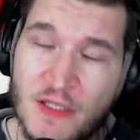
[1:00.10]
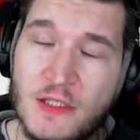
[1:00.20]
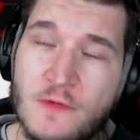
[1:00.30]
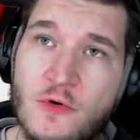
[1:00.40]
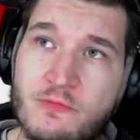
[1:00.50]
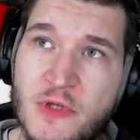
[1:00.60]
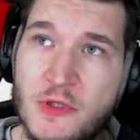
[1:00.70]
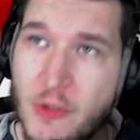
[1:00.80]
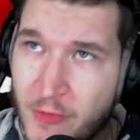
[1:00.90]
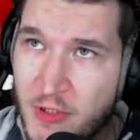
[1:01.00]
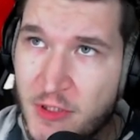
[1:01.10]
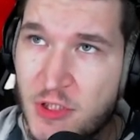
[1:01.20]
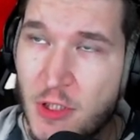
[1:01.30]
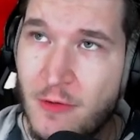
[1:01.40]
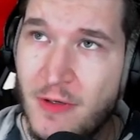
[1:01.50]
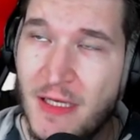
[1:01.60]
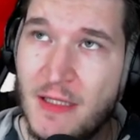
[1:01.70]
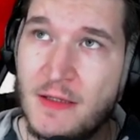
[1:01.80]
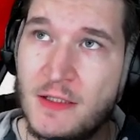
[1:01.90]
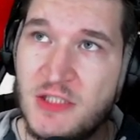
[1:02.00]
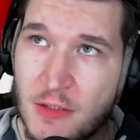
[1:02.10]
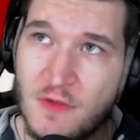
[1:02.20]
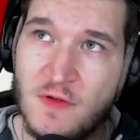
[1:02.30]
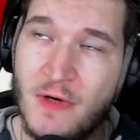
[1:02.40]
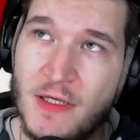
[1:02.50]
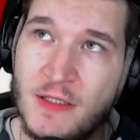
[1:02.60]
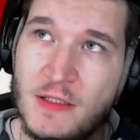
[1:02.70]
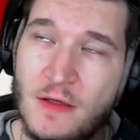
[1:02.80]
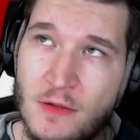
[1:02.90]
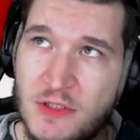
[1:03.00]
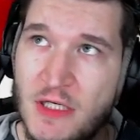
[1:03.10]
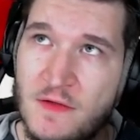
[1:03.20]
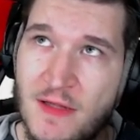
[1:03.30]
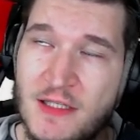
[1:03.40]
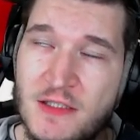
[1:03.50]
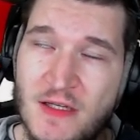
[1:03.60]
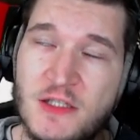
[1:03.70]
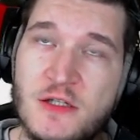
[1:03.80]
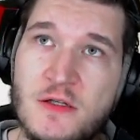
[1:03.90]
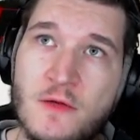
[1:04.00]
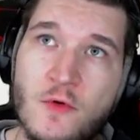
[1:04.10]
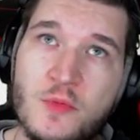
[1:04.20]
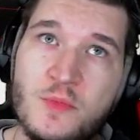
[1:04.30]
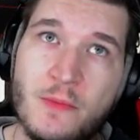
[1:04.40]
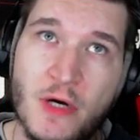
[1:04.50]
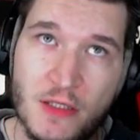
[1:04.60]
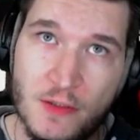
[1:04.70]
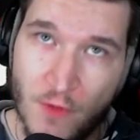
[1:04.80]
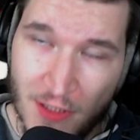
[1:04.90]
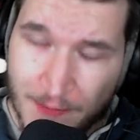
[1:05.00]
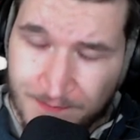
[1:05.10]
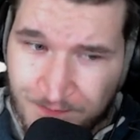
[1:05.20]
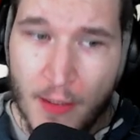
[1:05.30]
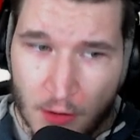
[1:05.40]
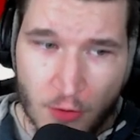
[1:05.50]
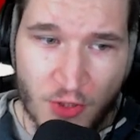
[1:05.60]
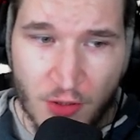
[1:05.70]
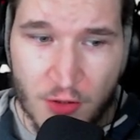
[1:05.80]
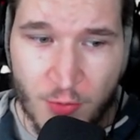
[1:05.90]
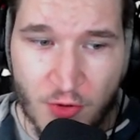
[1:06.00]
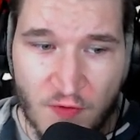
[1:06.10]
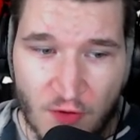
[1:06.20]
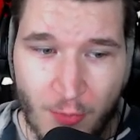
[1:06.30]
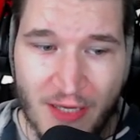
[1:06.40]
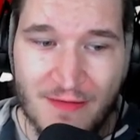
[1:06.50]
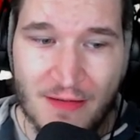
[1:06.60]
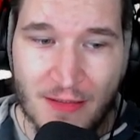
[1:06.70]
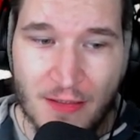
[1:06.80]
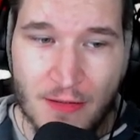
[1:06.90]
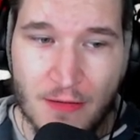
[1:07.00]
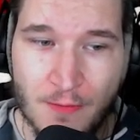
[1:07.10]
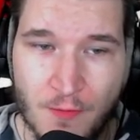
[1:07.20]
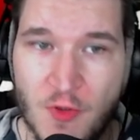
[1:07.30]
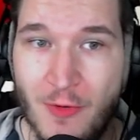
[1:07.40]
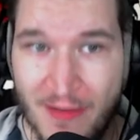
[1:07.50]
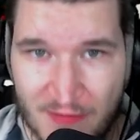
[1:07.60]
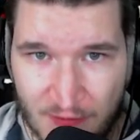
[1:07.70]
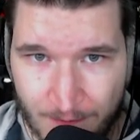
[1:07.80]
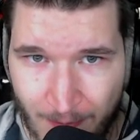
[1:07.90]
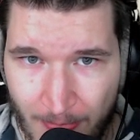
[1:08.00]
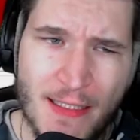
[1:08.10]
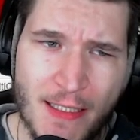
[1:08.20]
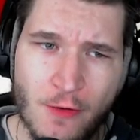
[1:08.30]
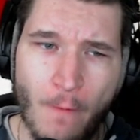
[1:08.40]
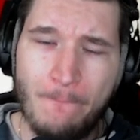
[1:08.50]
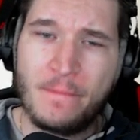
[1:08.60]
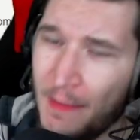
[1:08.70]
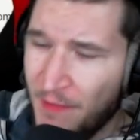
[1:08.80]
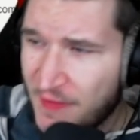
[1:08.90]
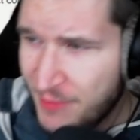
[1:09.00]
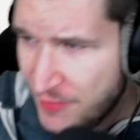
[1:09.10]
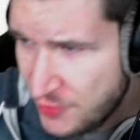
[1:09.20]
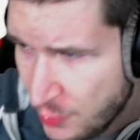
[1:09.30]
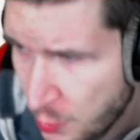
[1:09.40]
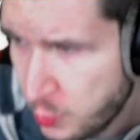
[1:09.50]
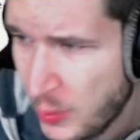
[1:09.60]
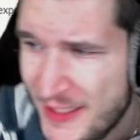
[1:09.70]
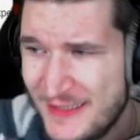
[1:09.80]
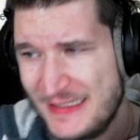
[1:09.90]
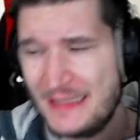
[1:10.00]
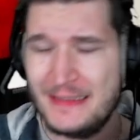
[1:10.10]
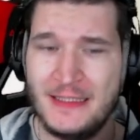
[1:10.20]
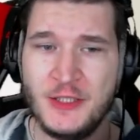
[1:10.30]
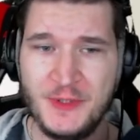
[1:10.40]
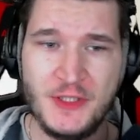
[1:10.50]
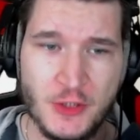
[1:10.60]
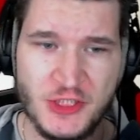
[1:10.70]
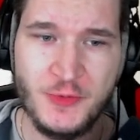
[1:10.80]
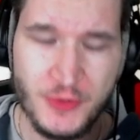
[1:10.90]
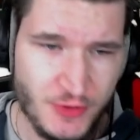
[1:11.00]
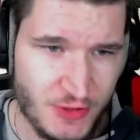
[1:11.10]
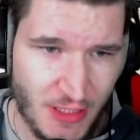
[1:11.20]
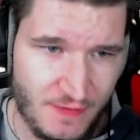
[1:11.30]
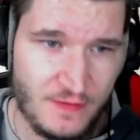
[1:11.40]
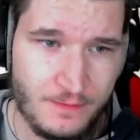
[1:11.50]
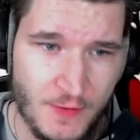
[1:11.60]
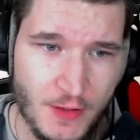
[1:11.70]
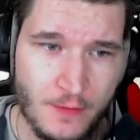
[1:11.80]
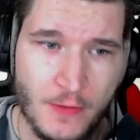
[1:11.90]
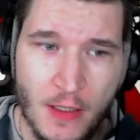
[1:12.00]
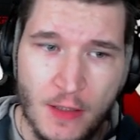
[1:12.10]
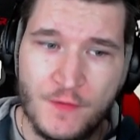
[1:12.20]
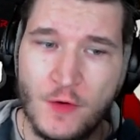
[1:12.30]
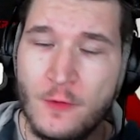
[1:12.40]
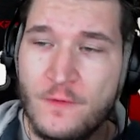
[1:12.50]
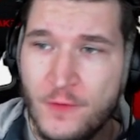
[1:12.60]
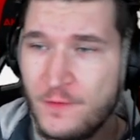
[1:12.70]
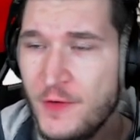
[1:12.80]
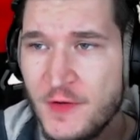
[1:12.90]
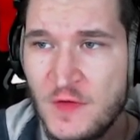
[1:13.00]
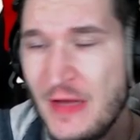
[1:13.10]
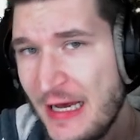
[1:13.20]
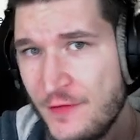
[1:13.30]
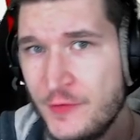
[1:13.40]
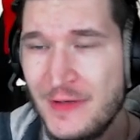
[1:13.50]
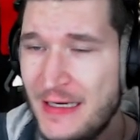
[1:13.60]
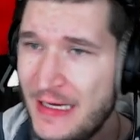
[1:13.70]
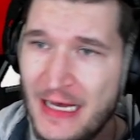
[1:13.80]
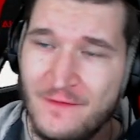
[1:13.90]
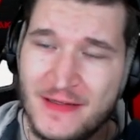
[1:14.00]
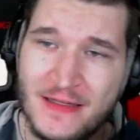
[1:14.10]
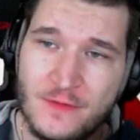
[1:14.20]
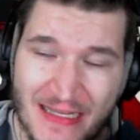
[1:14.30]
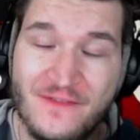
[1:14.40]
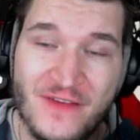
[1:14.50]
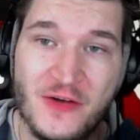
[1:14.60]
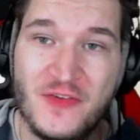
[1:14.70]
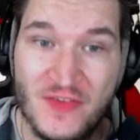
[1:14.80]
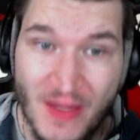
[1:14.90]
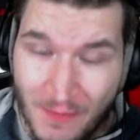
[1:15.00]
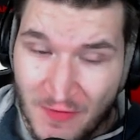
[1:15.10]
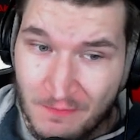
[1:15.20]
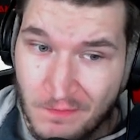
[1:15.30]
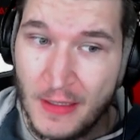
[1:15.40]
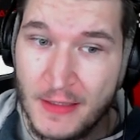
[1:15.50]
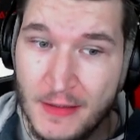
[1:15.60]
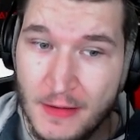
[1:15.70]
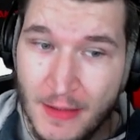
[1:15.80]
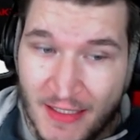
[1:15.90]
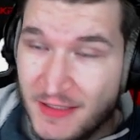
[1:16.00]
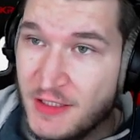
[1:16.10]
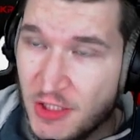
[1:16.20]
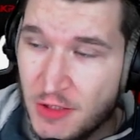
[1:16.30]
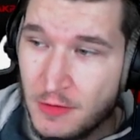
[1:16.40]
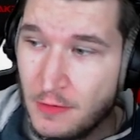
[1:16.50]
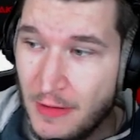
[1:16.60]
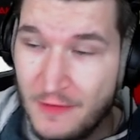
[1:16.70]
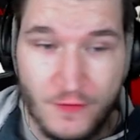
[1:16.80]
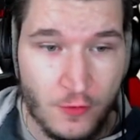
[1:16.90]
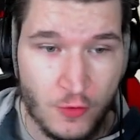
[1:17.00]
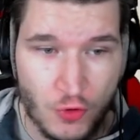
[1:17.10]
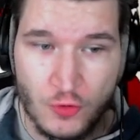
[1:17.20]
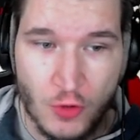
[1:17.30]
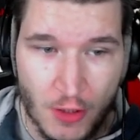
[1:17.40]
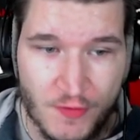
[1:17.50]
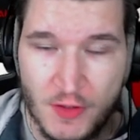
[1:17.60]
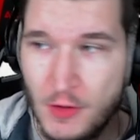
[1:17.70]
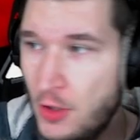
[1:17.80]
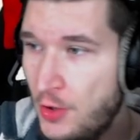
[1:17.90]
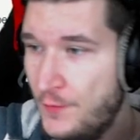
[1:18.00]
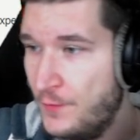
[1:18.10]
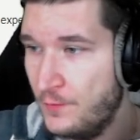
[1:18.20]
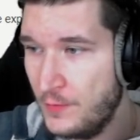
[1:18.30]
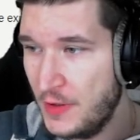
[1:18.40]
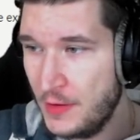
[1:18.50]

section it would be New Multi-Show. In the Czechoslovakian or Czech section it would be Marty Bolle. And the community contributors are basically the rest. Now, let me explain to you what exactly a community contributor does, you know. So for first, you have to have at least 10,000 subs in English if you do content on